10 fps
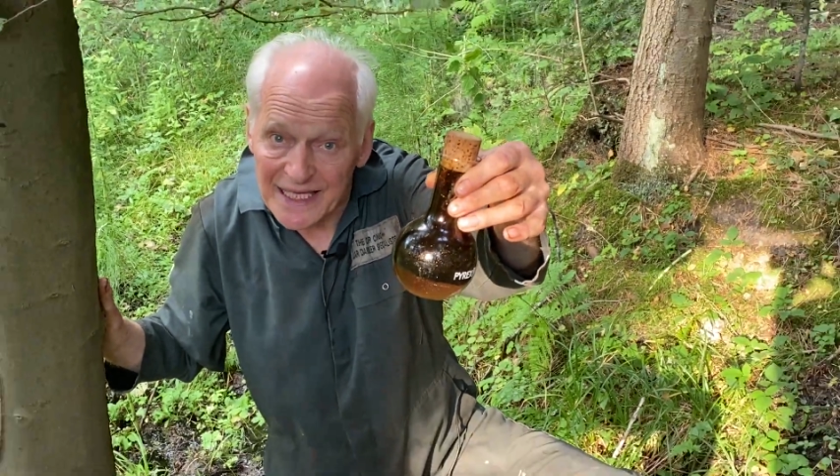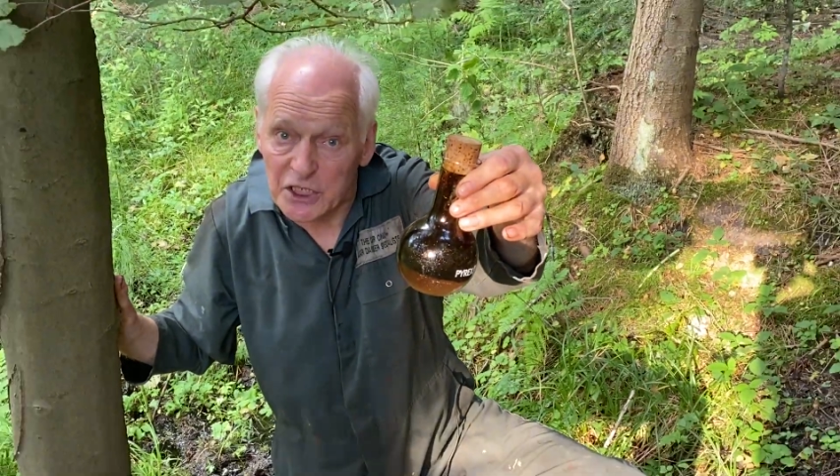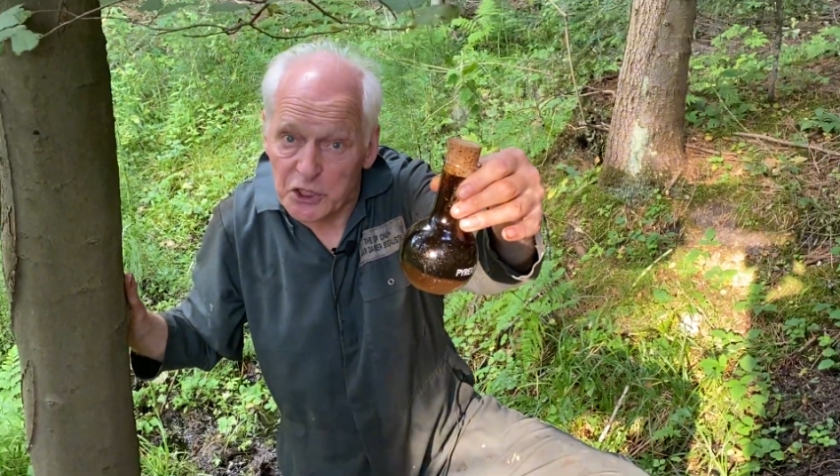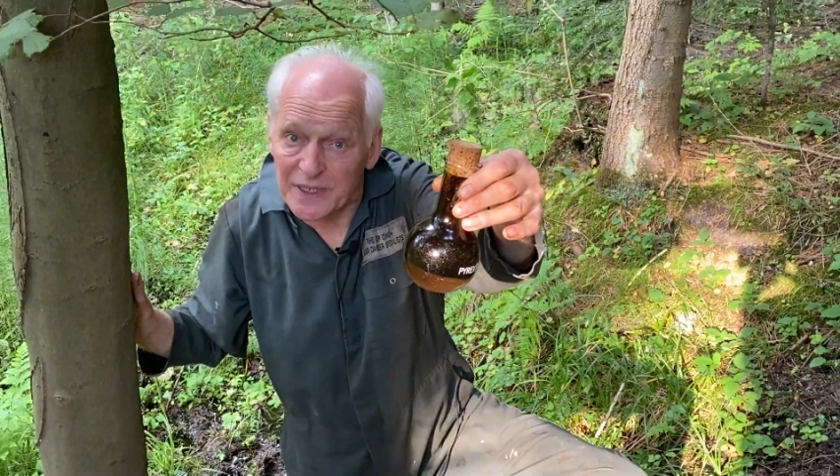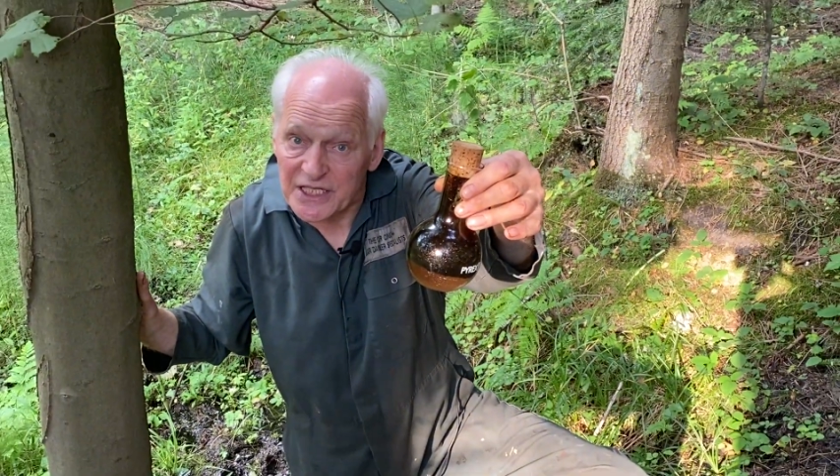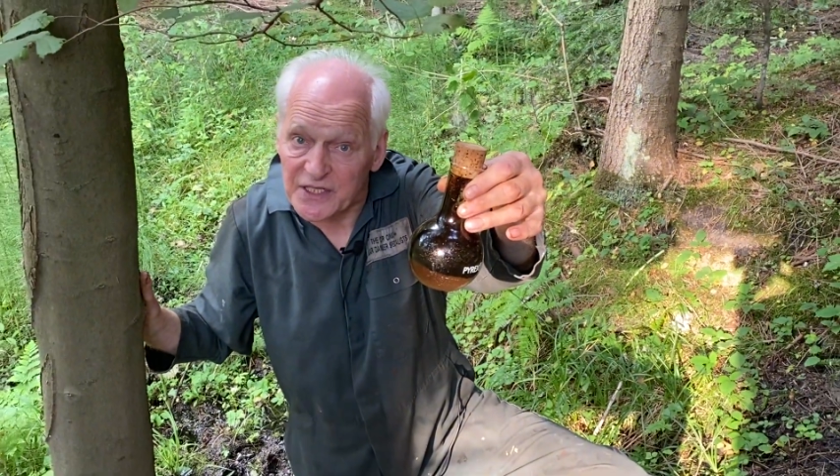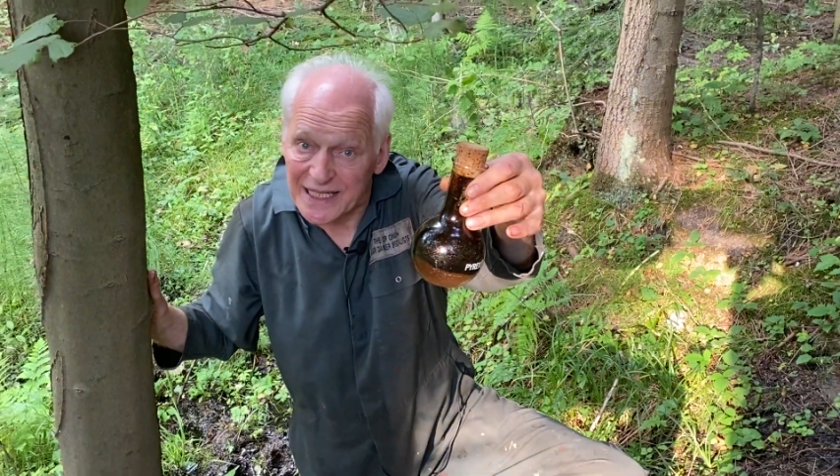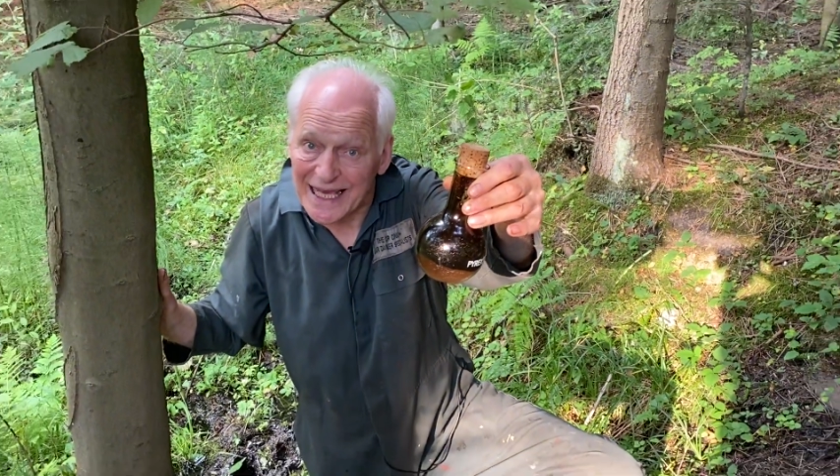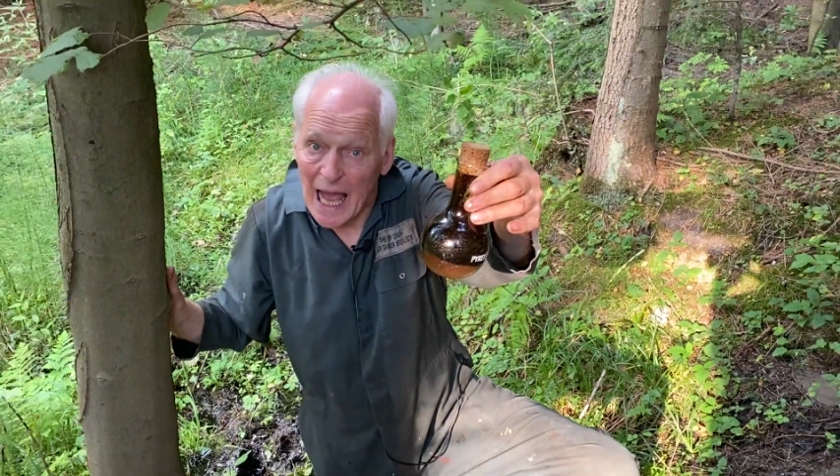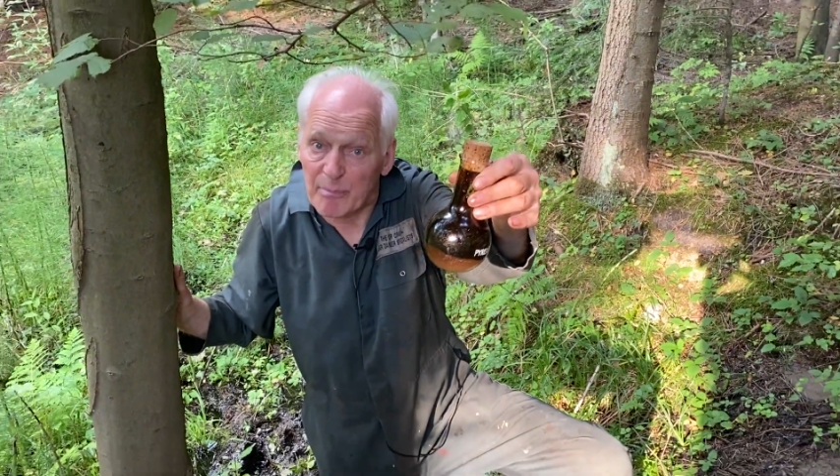
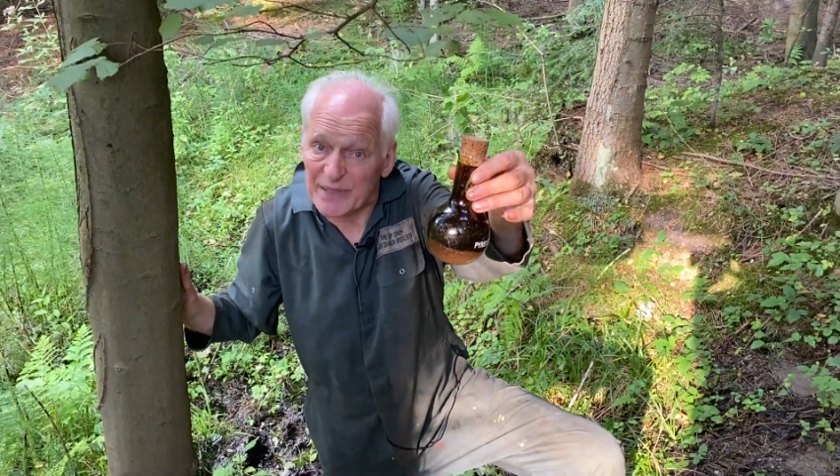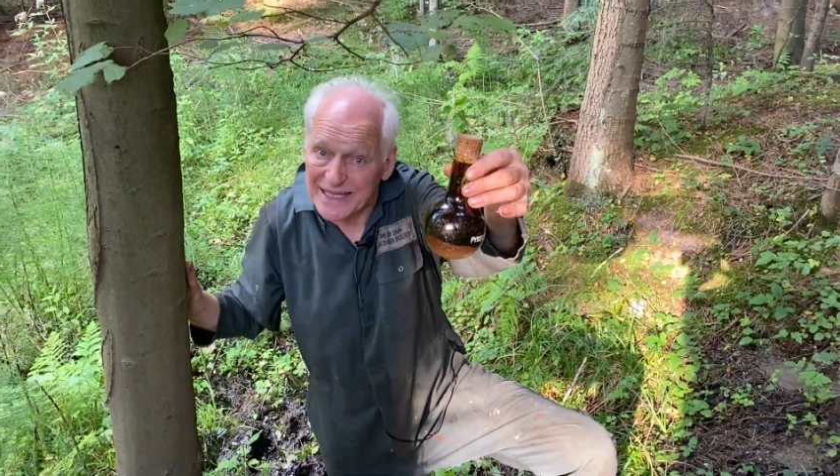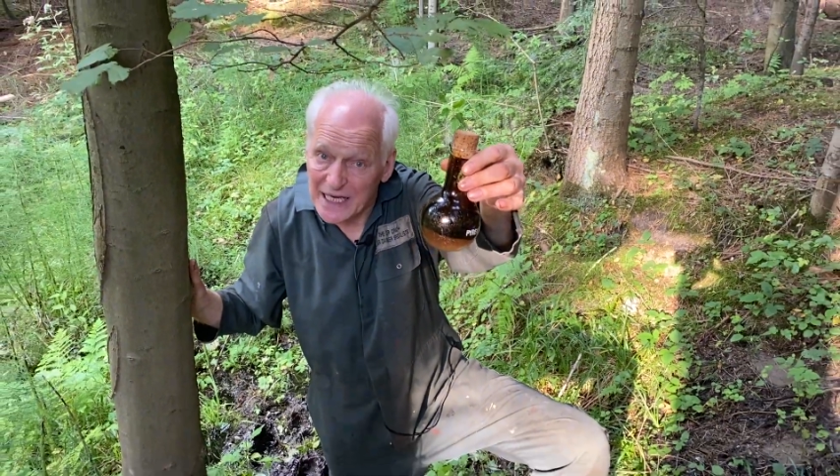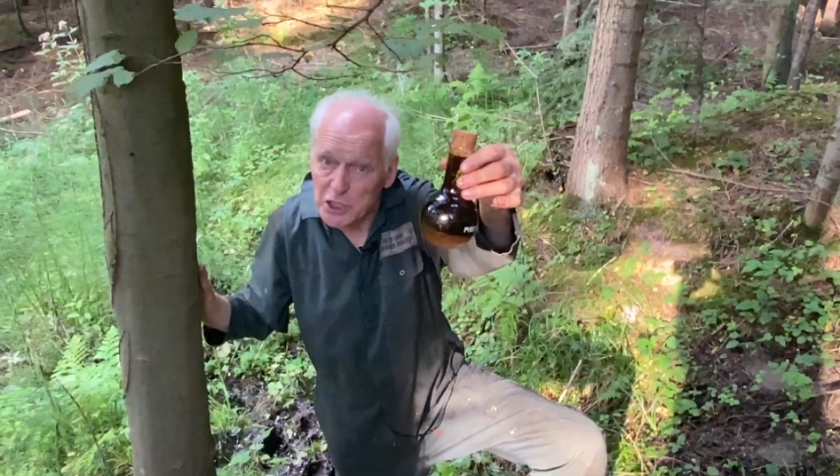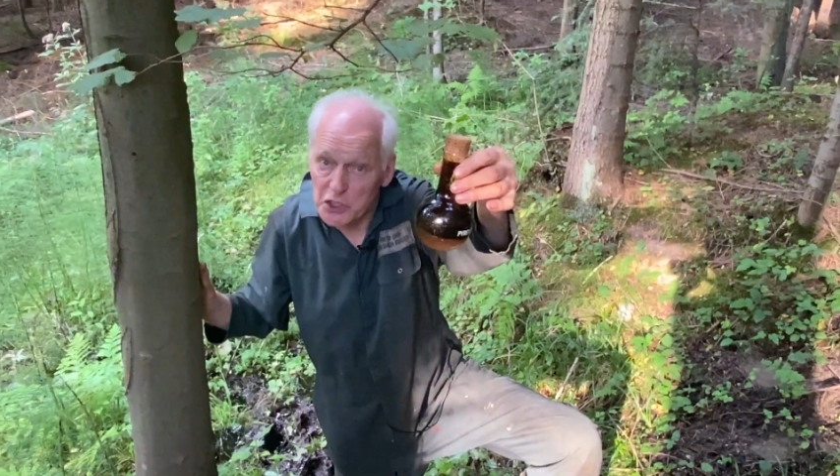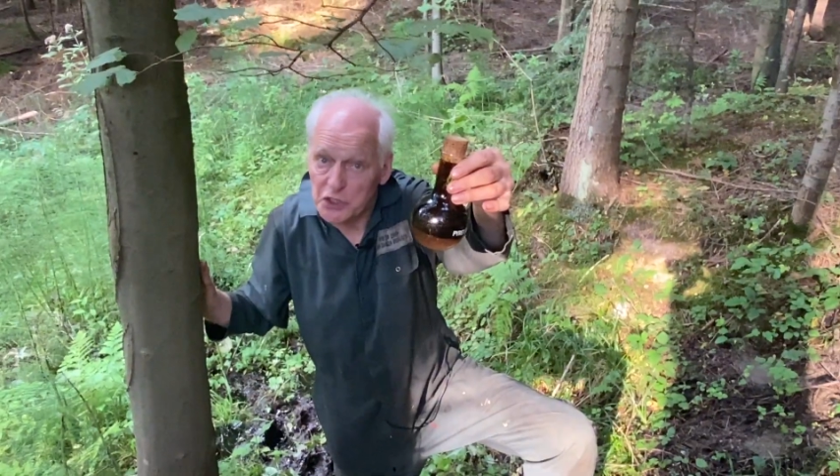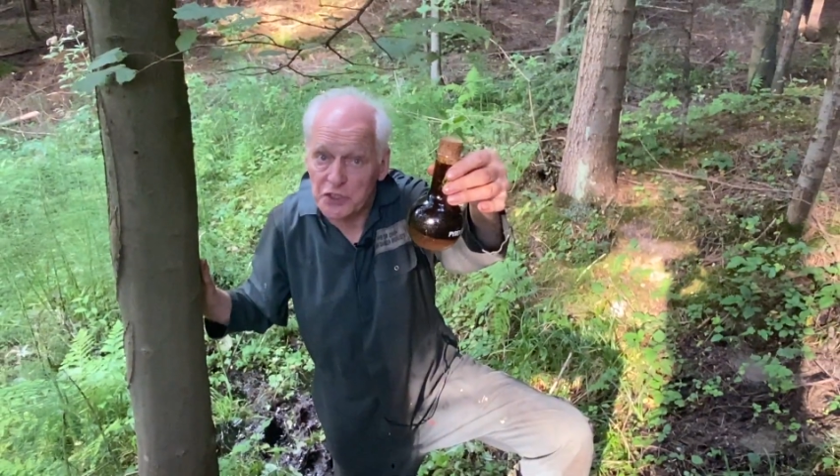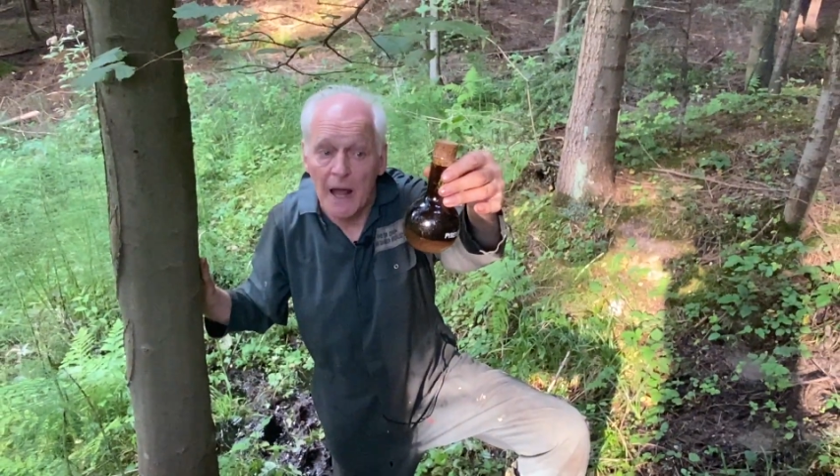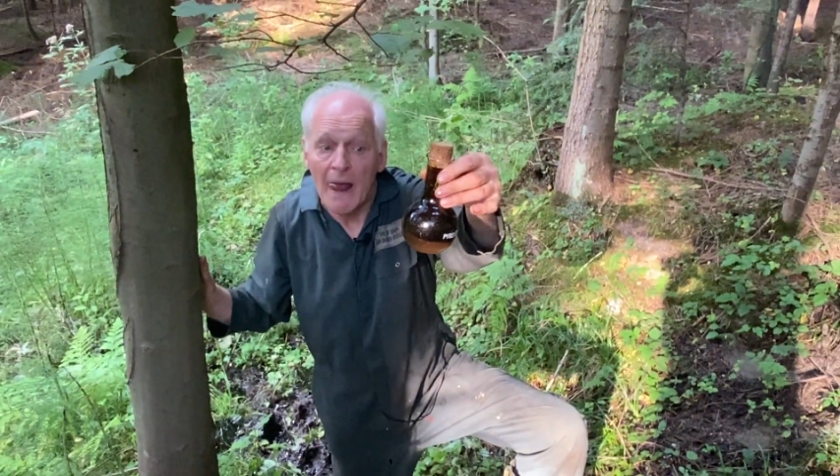interesting applications.